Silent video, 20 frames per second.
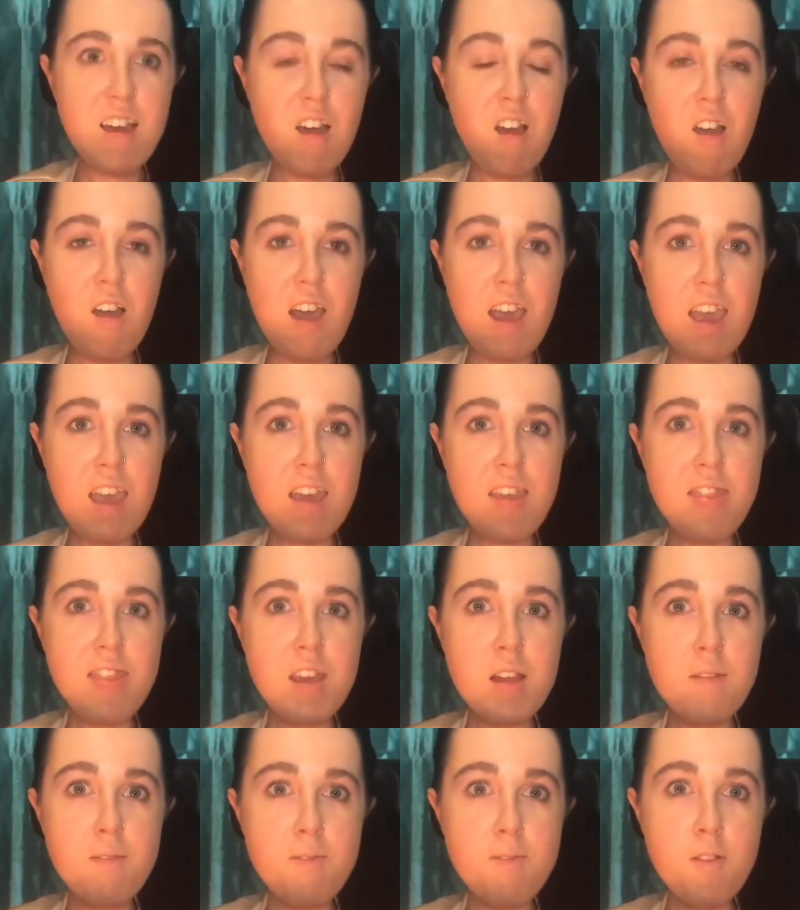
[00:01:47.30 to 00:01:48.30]
Alright, and
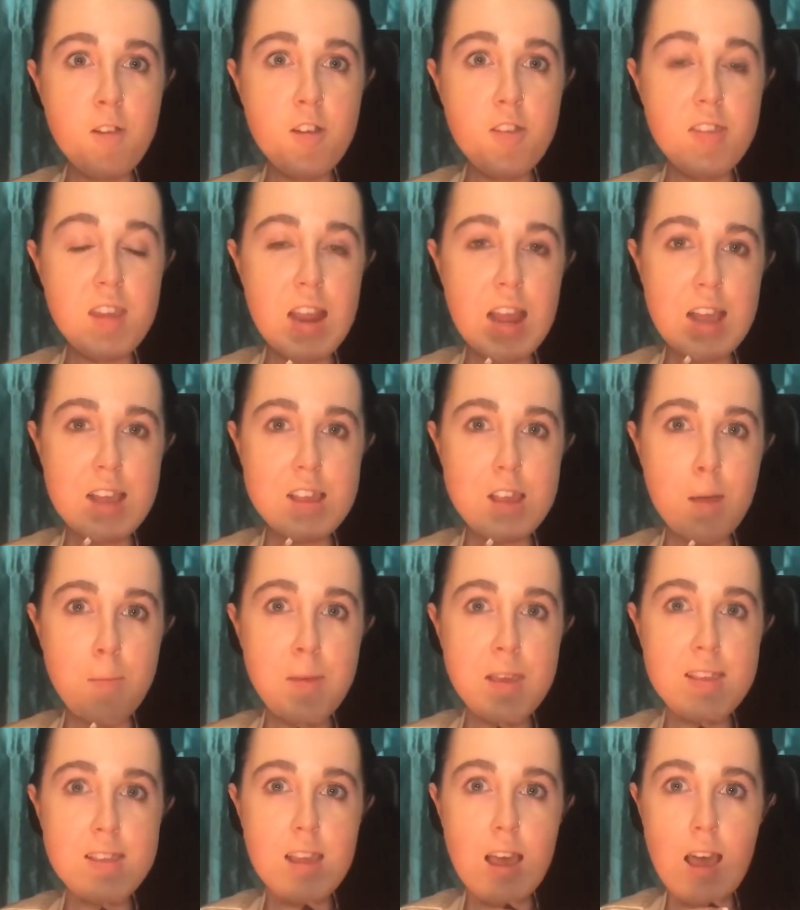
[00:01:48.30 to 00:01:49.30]
then for the next
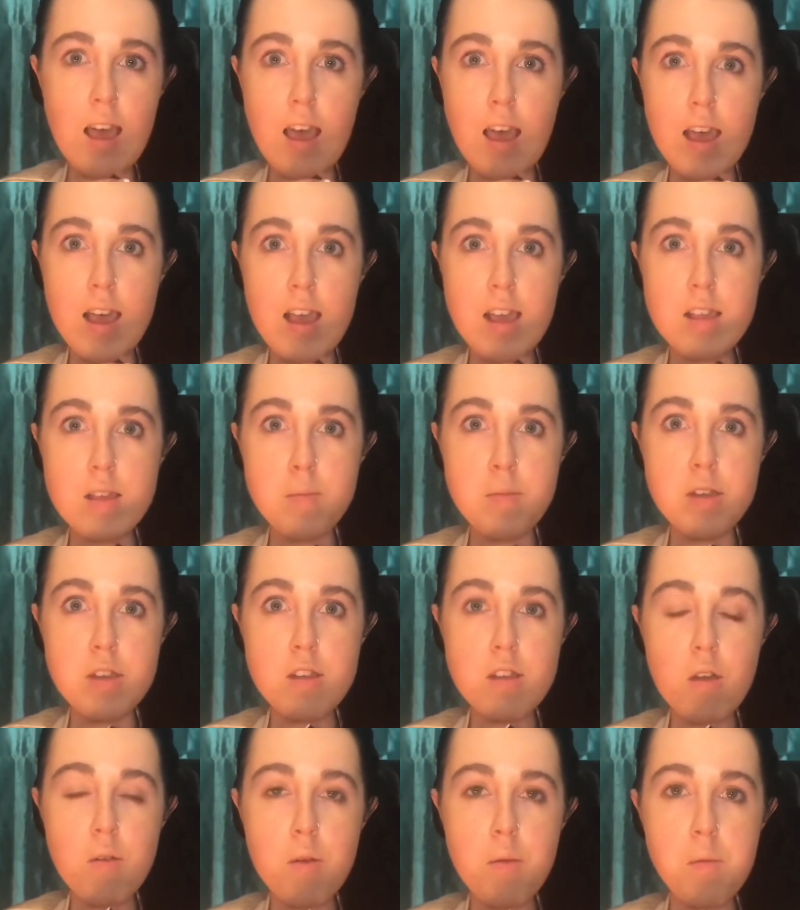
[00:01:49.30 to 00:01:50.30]
step is the eyes. I'm going
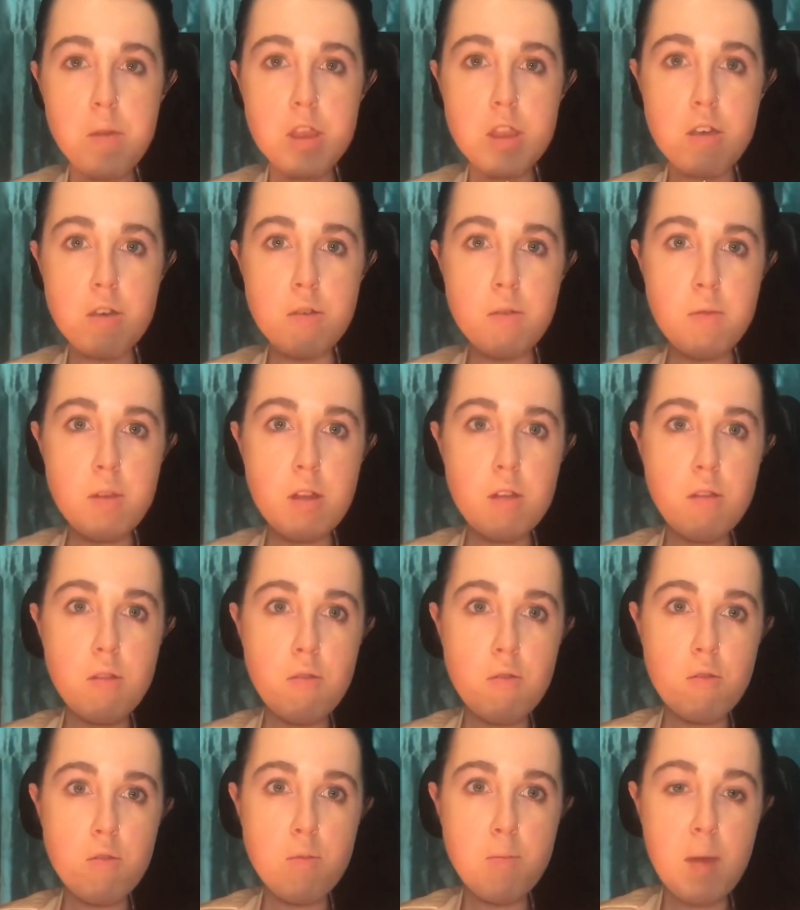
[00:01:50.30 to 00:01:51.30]
to go in with the Huda
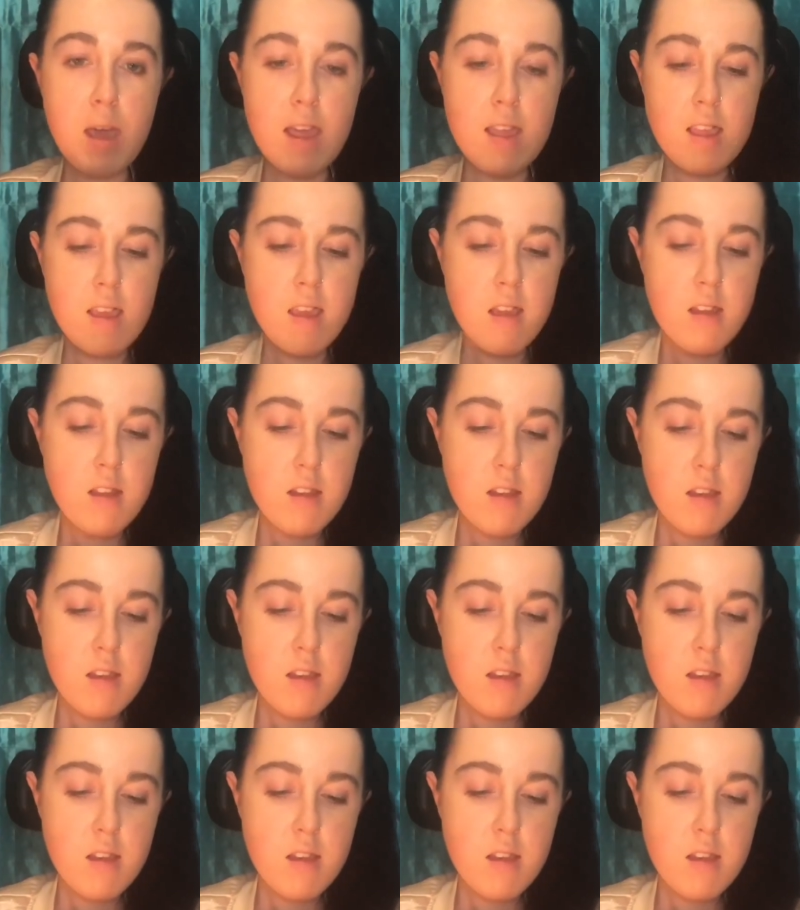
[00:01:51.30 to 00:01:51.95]
Nude palette.